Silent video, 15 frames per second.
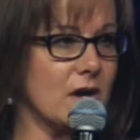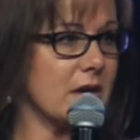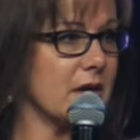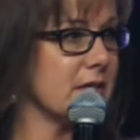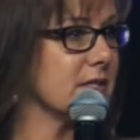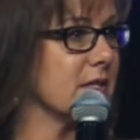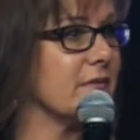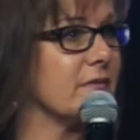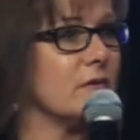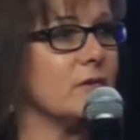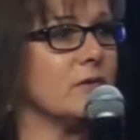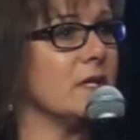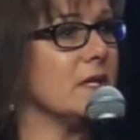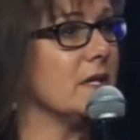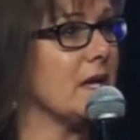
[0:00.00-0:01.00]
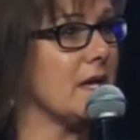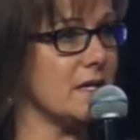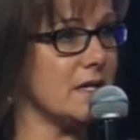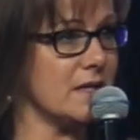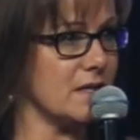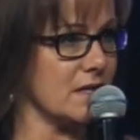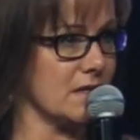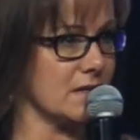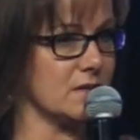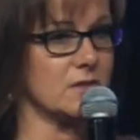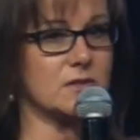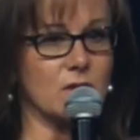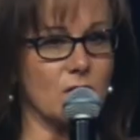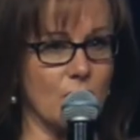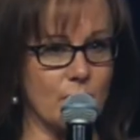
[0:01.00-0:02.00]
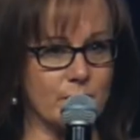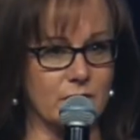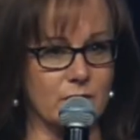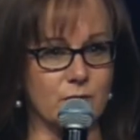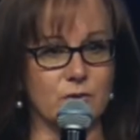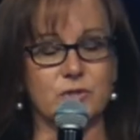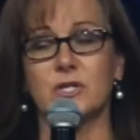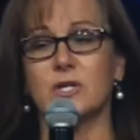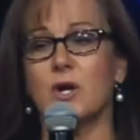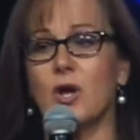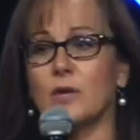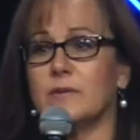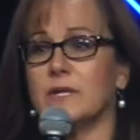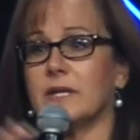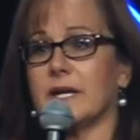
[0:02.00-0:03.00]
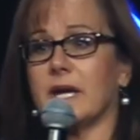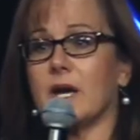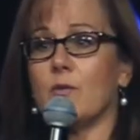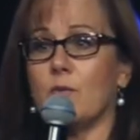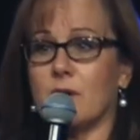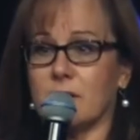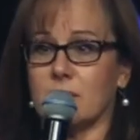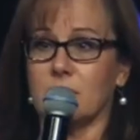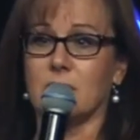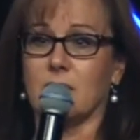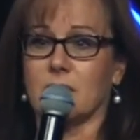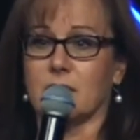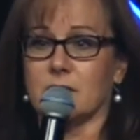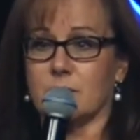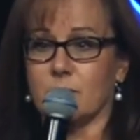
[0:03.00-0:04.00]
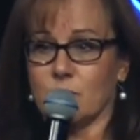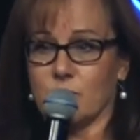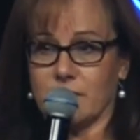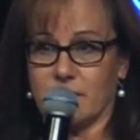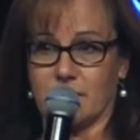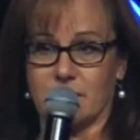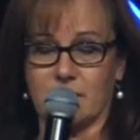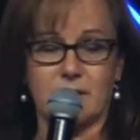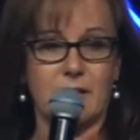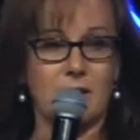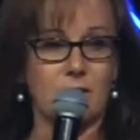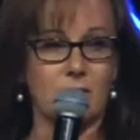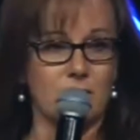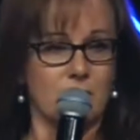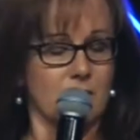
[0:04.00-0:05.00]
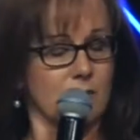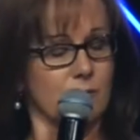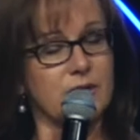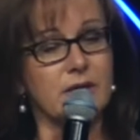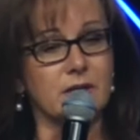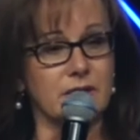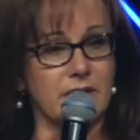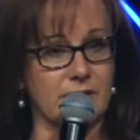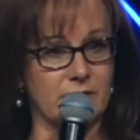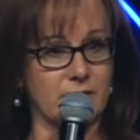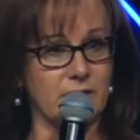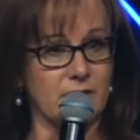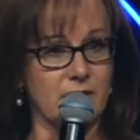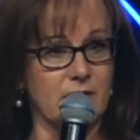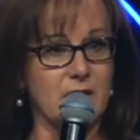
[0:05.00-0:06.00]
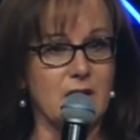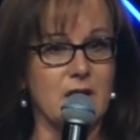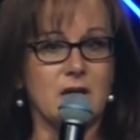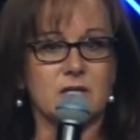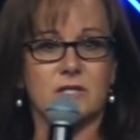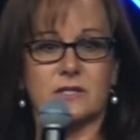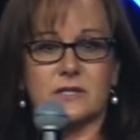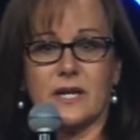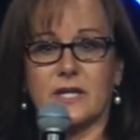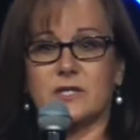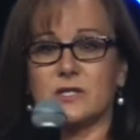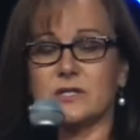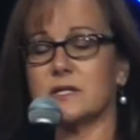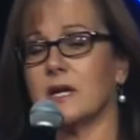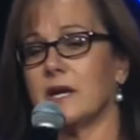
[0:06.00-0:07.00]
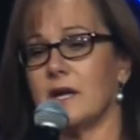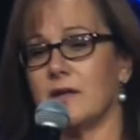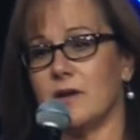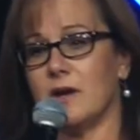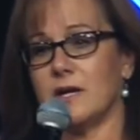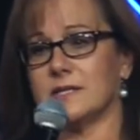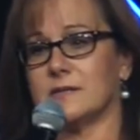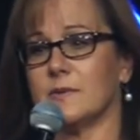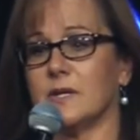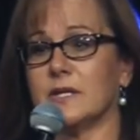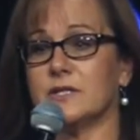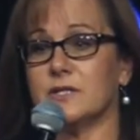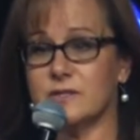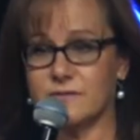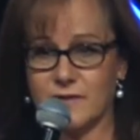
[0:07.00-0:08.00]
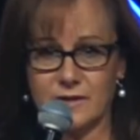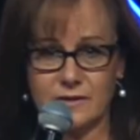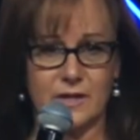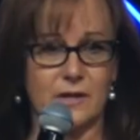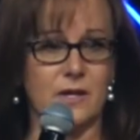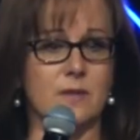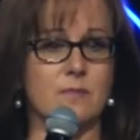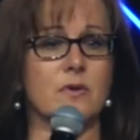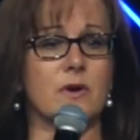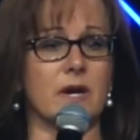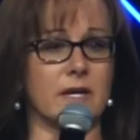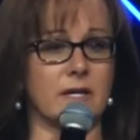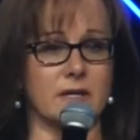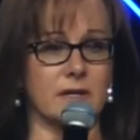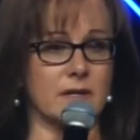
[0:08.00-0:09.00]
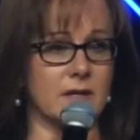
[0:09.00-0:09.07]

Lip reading: I said, if you need anything, just call me. Well, she called me like at 1 o'clock in the morning, a week later. She said, I just got out of the hospital. I just found out I'm pregnant.